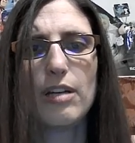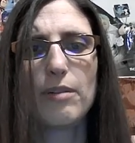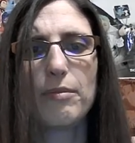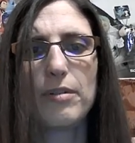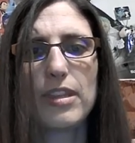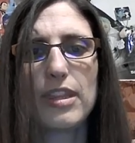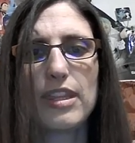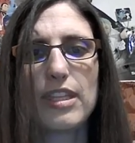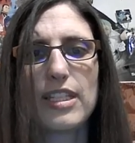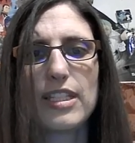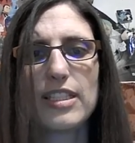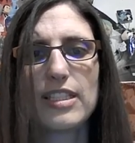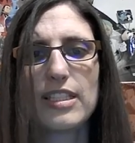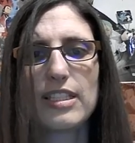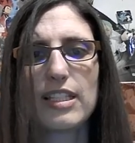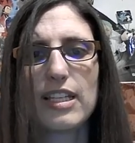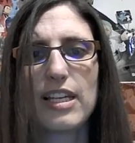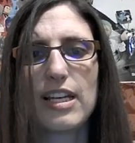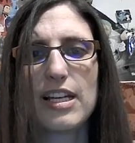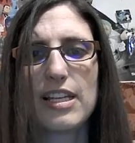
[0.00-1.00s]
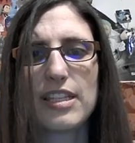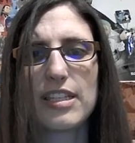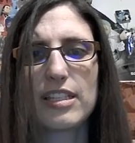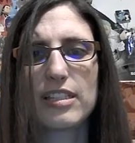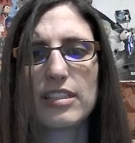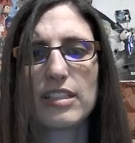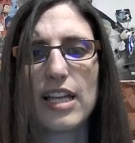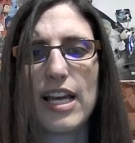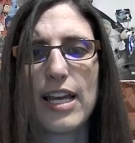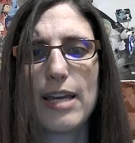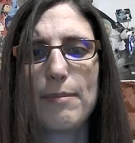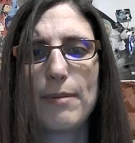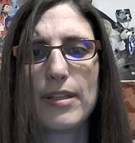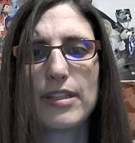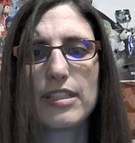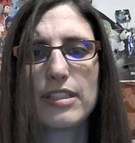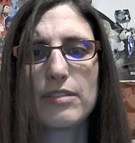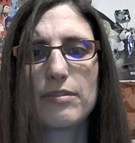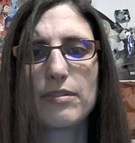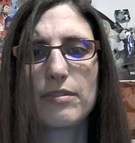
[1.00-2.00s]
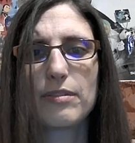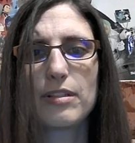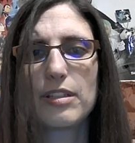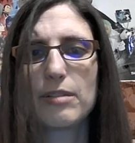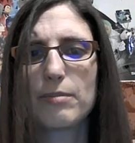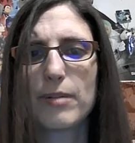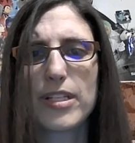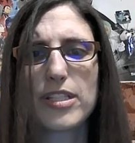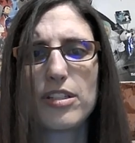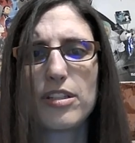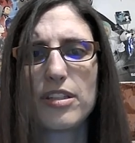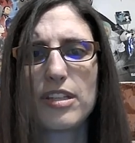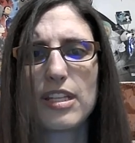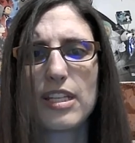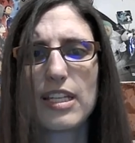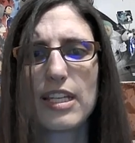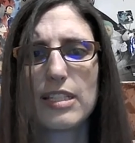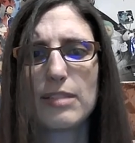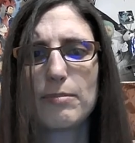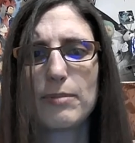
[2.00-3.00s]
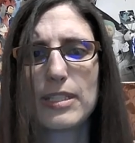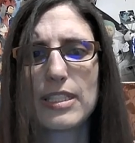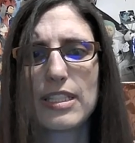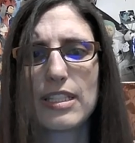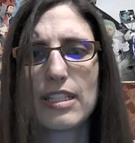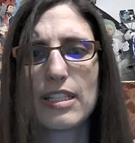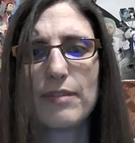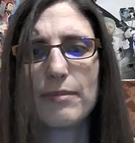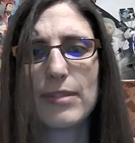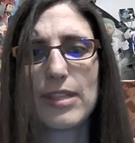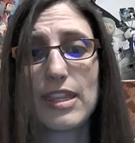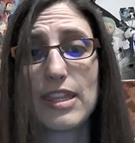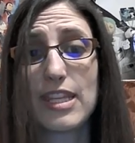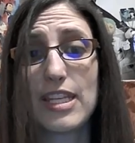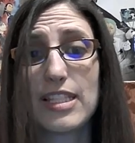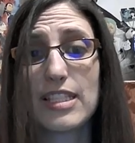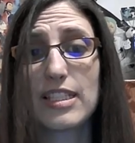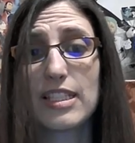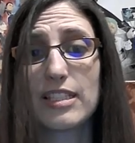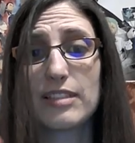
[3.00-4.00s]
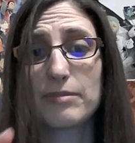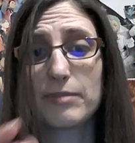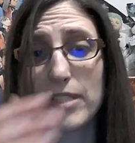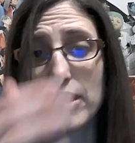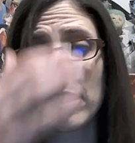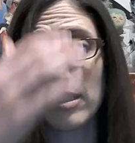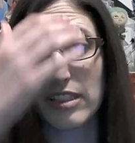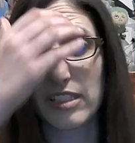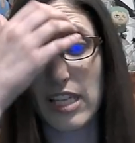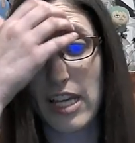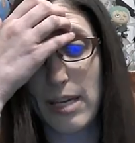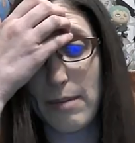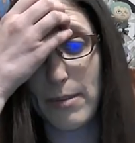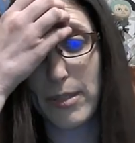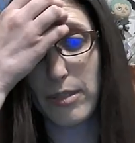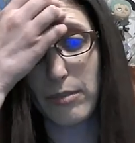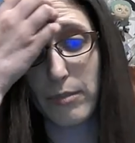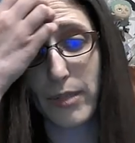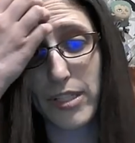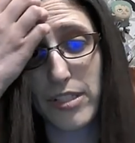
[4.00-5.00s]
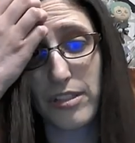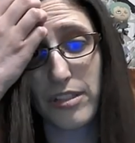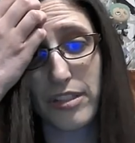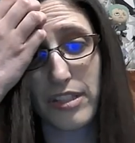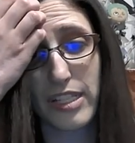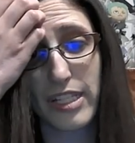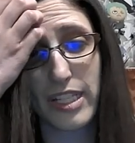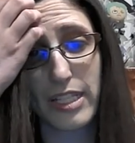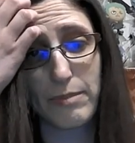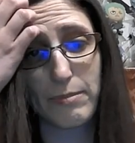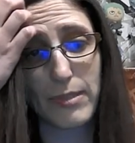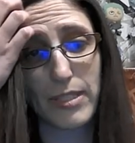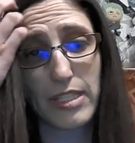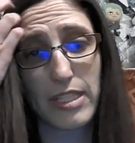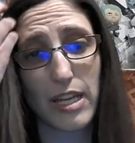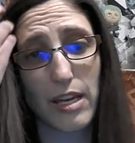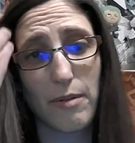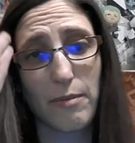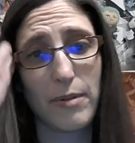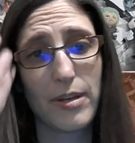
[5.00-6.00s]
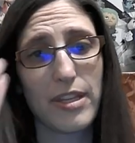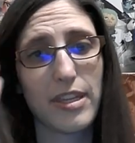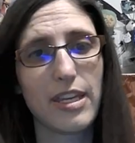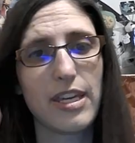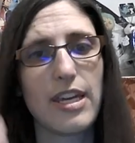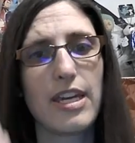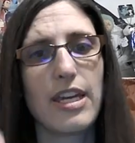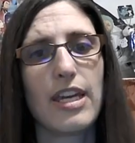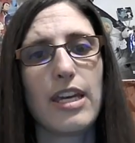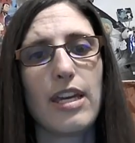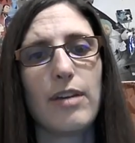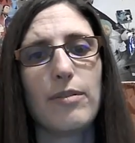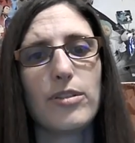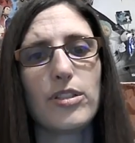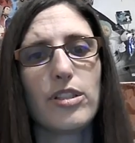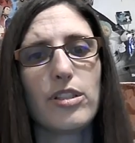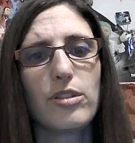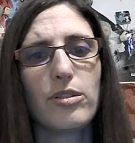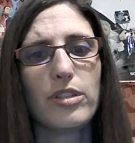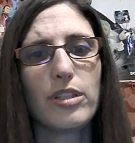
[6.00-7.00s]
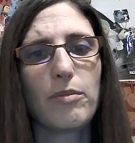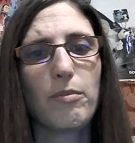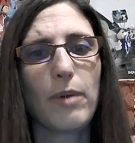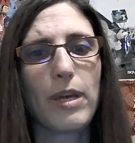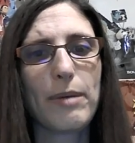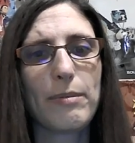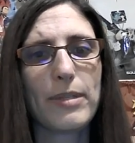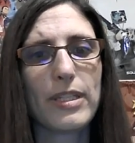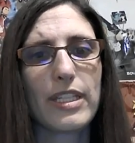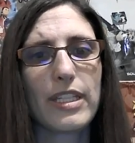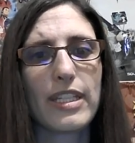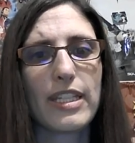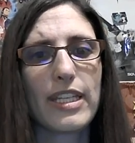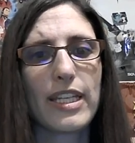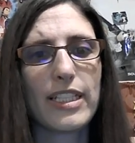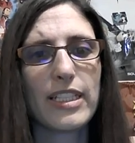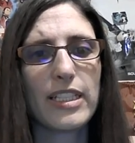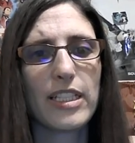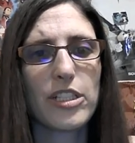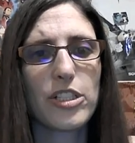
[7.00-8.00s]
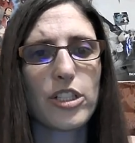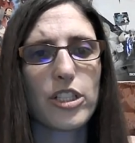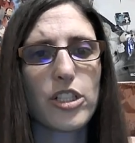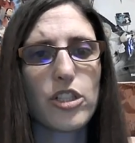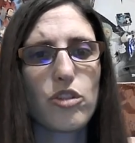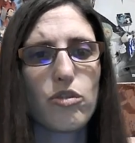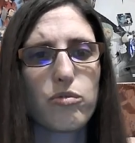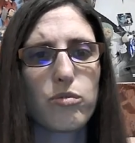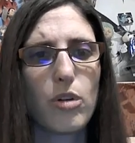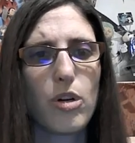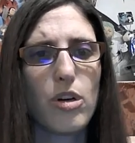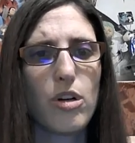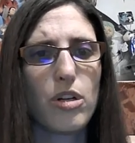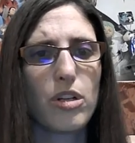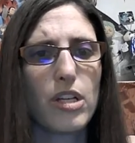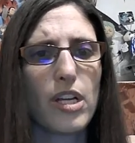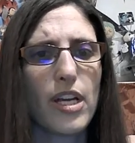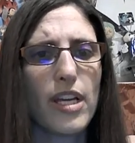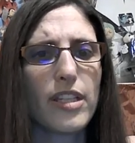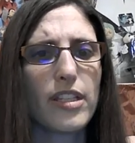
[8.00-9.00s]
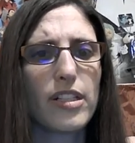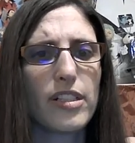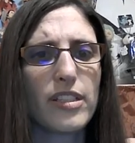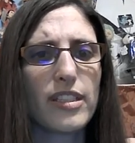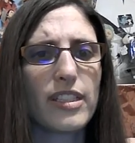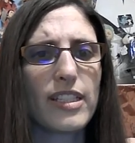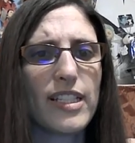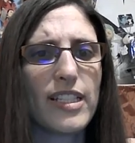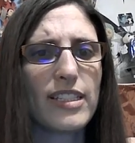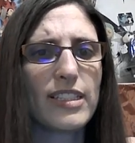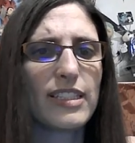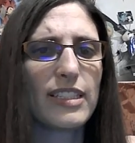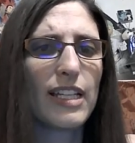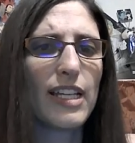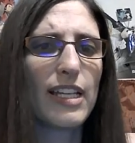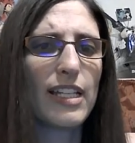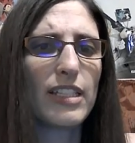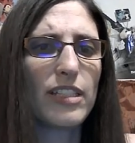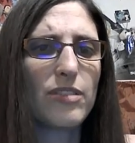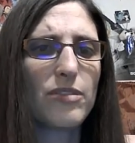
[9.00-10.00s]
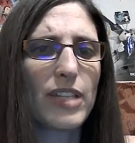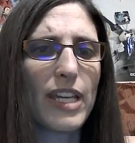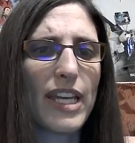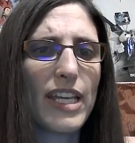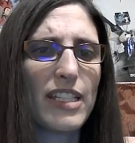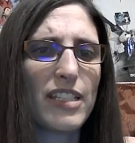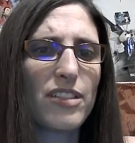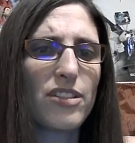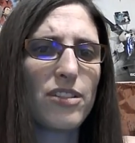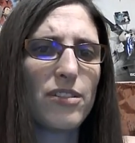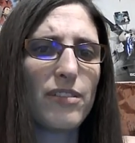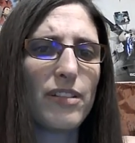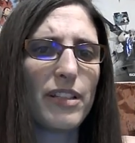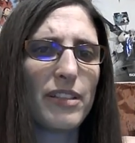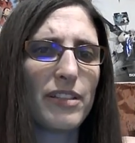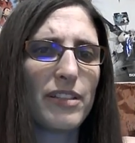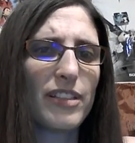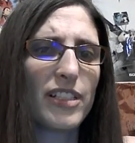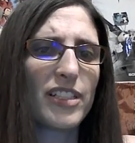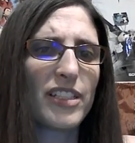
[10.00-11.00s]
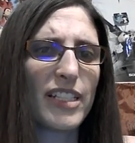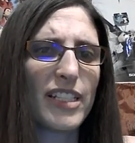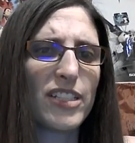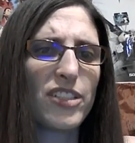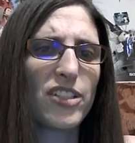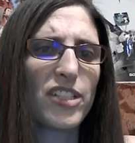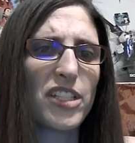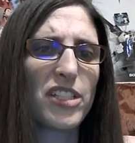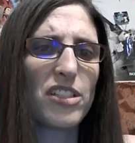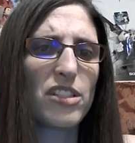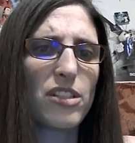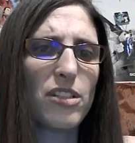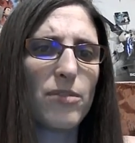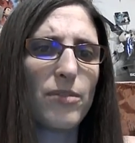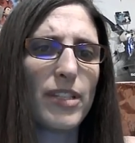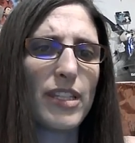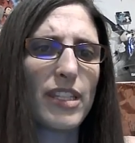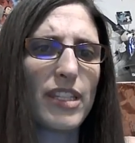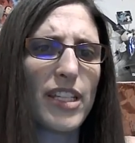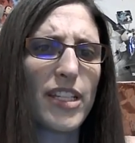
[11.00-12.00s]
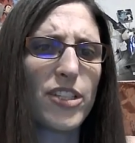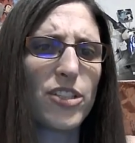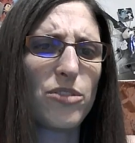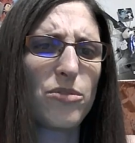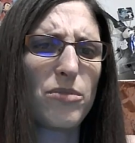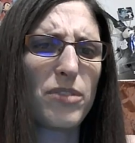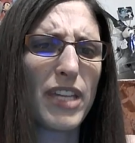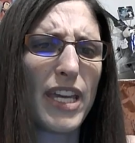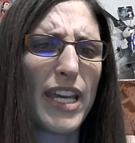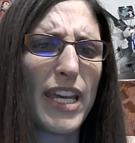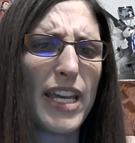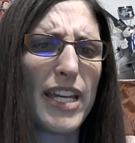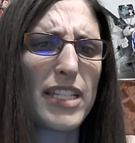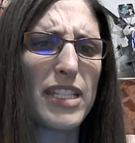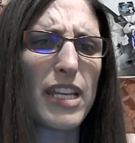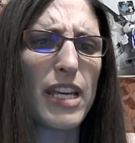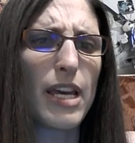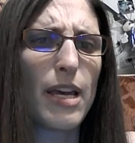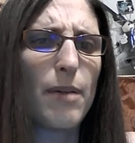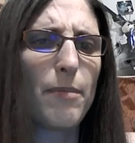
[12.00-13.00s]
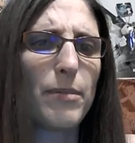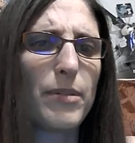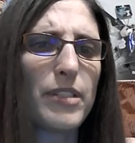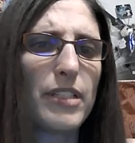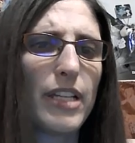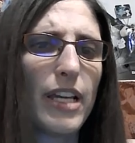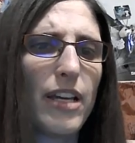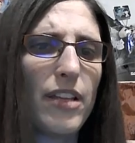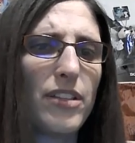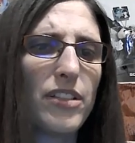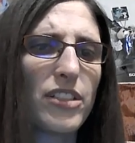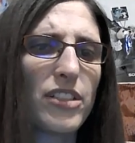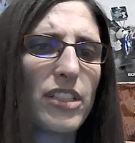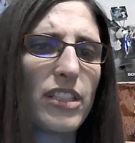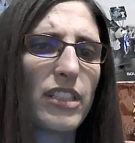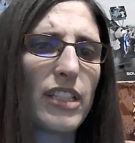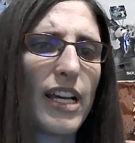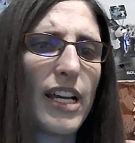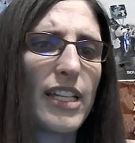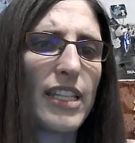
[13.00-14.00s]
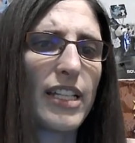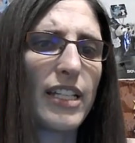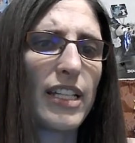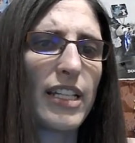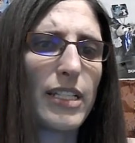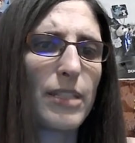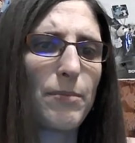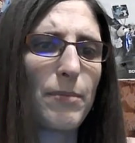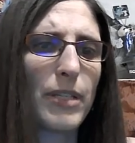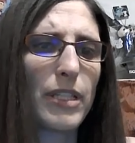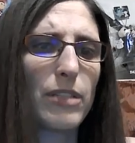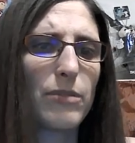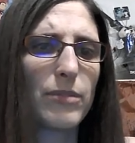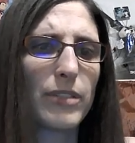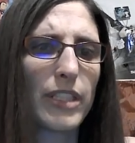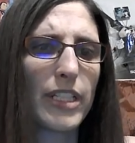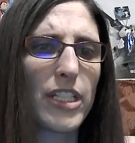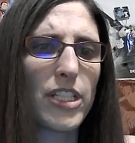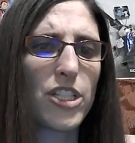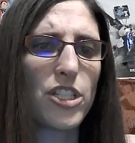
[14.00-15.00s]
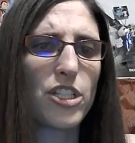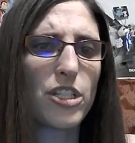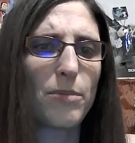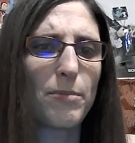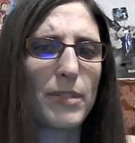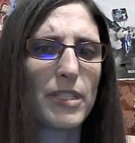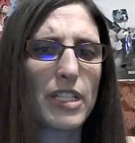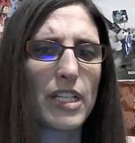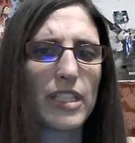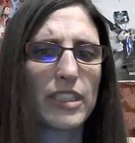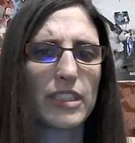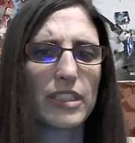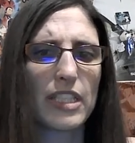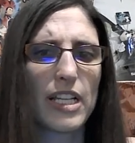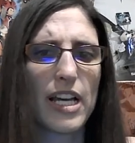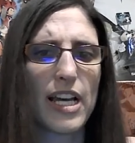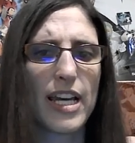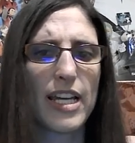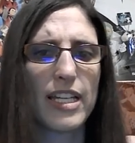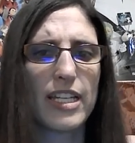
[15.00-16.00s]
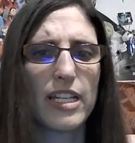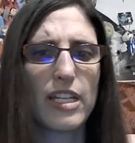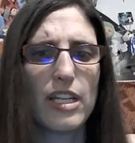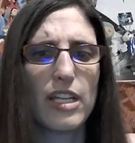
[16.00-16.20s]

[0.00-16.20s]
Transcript: With this, uh, the lie about this, the rental thing has been with this, the rent, lie about the rental thing has been dealt with. It was the only way we could get it under control. There are things uh, you can do. Uh, there are things you can do and things you can't. But now there's the lie that us being in a relationship is not a lie.